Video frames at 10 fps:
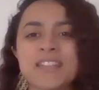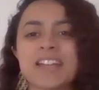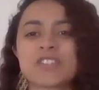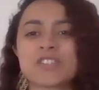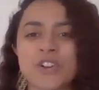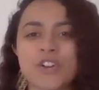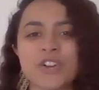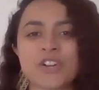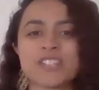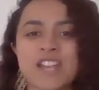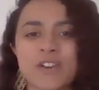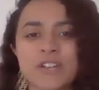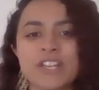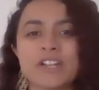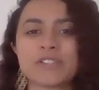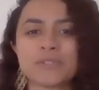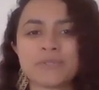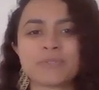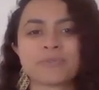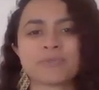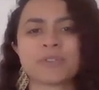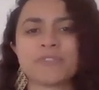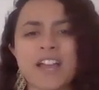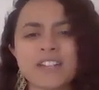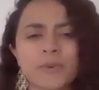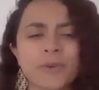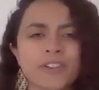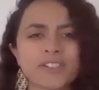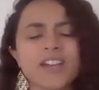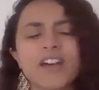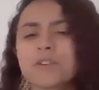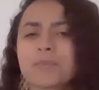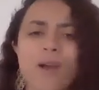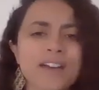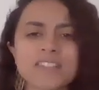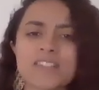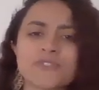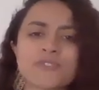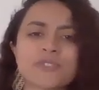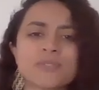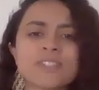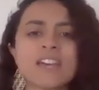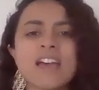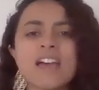like sugar, dairy, gluten, refined oils, other processed foods